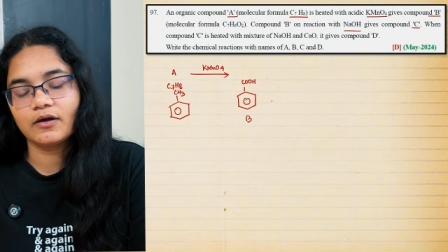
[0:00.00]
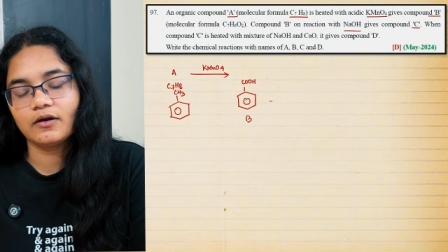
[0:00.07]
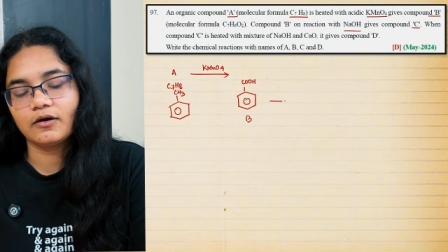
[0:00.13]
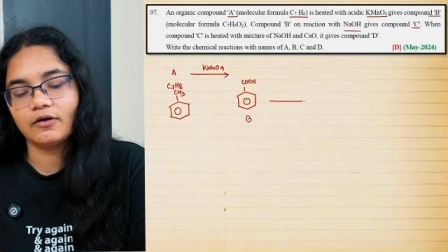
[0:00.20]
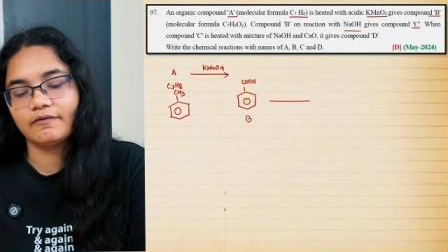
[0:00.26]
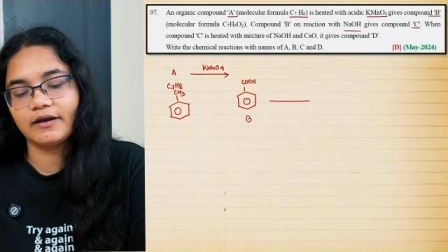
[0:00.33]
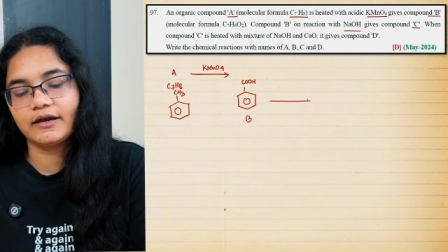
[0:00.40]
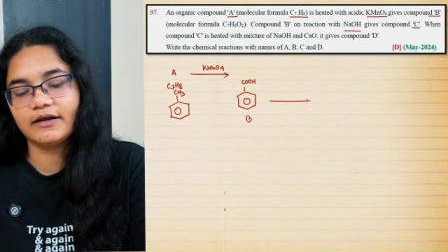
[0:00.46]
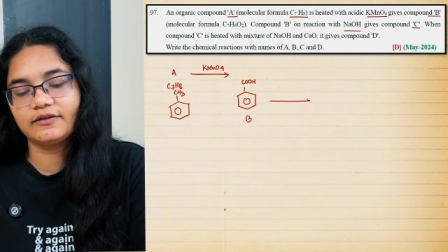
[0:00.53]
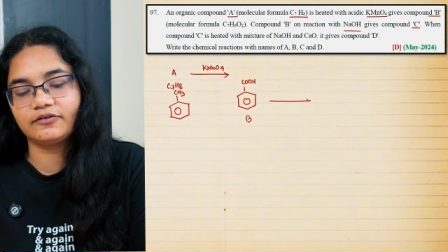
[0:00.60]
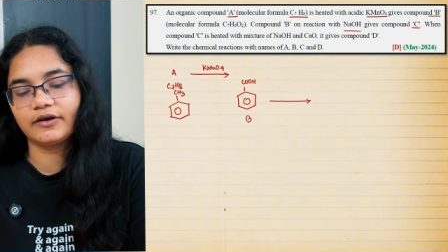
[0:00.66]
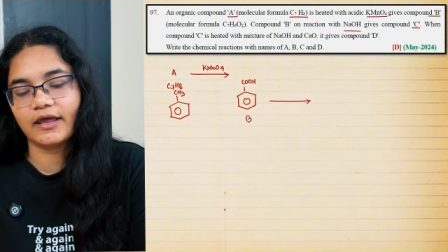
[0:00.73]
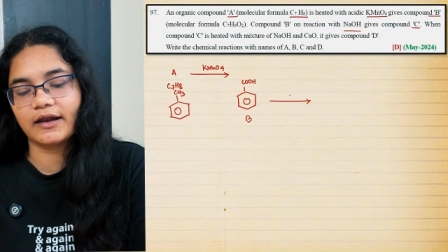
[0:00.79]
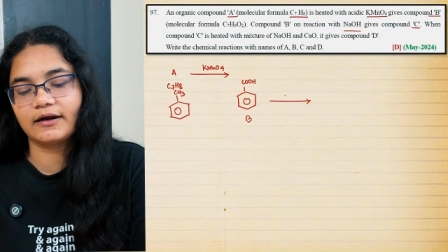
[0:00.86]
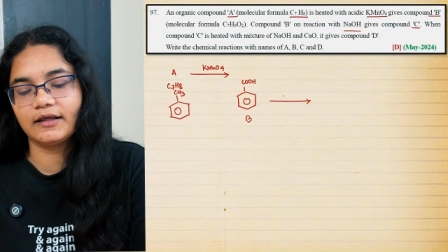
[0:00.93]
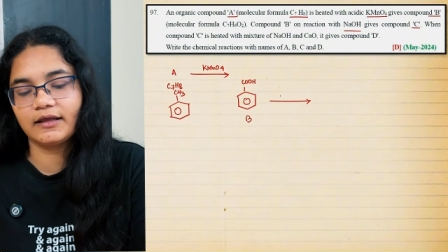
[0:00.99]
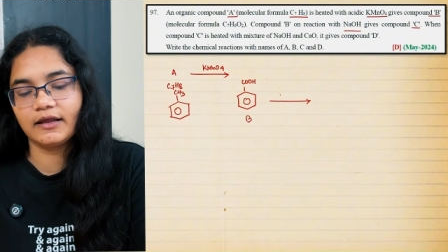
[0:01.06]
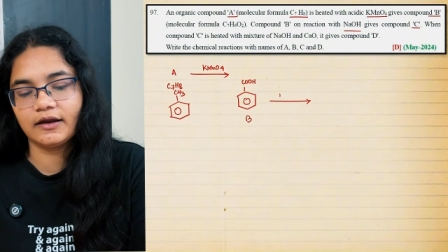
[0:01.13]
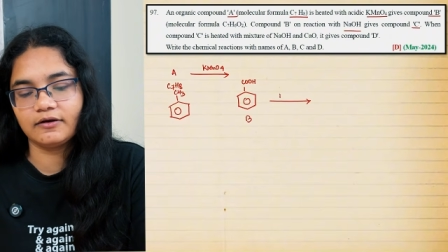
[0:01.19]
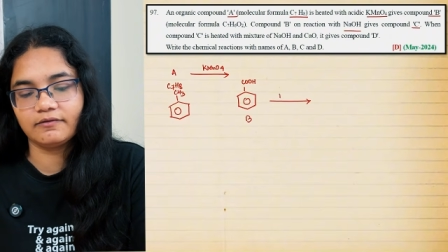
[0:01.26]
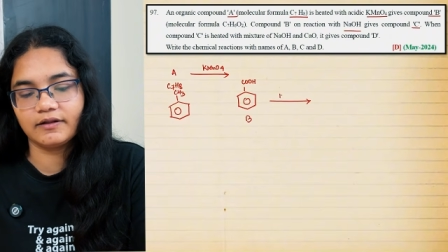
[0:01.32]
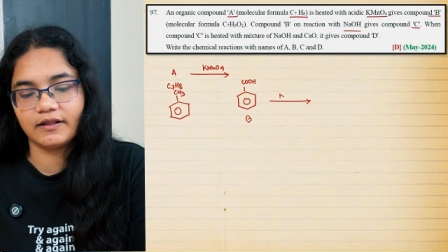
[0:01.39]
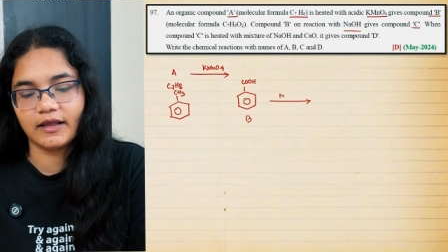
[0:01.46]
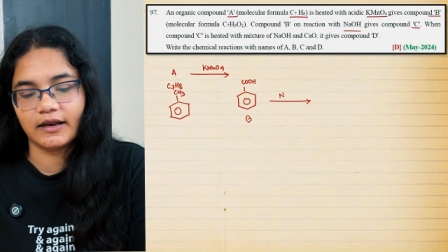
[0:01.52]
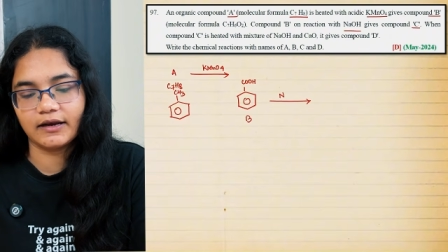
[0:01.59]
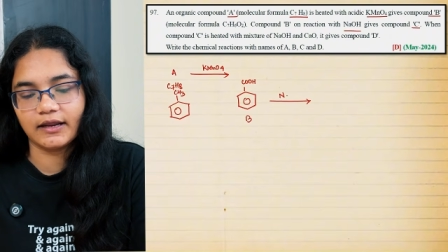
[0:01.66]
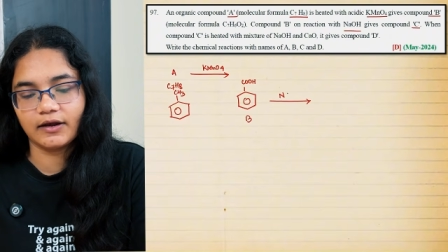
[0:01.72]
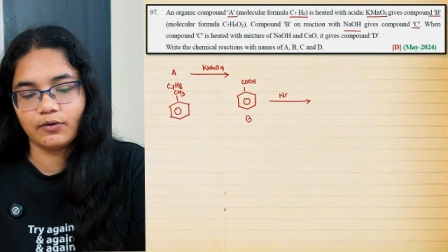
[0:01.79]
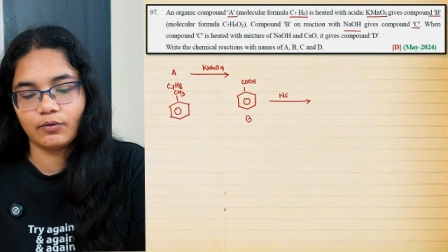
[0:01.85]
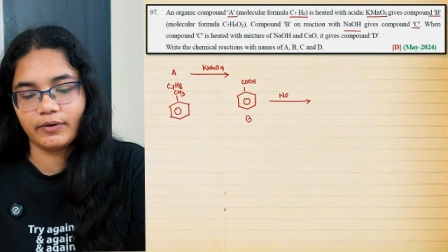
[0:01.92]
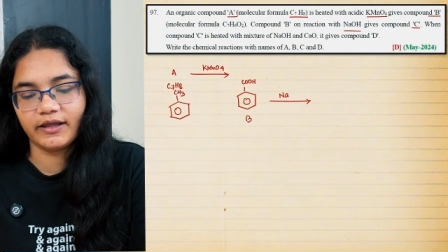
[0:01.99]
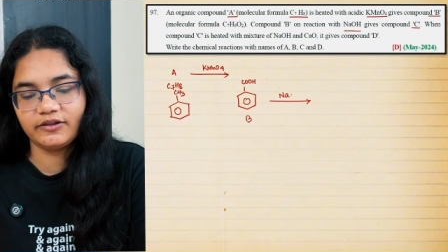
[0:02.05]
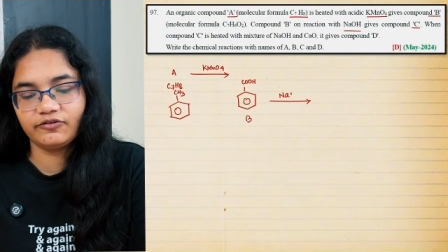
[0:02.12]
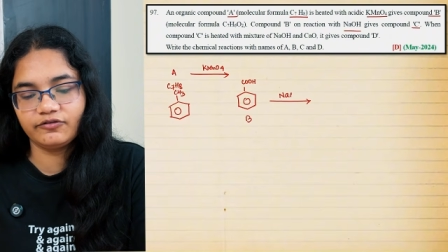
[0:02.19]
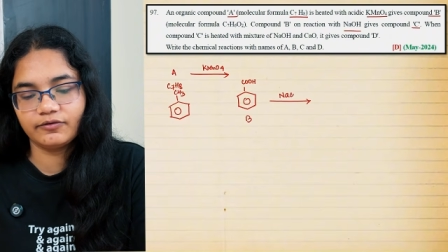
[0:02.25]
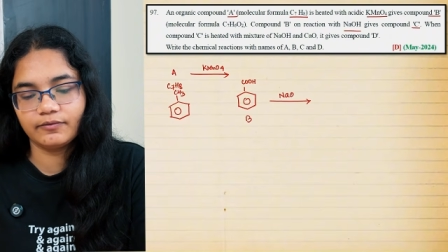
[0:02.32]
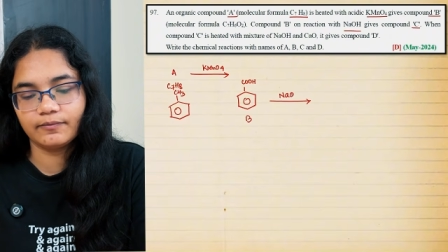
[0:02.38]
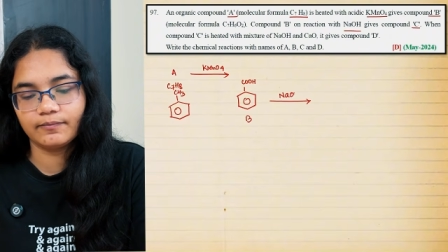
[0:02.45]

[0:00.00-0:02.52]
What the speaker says: Now when it is reacting it with NaOH,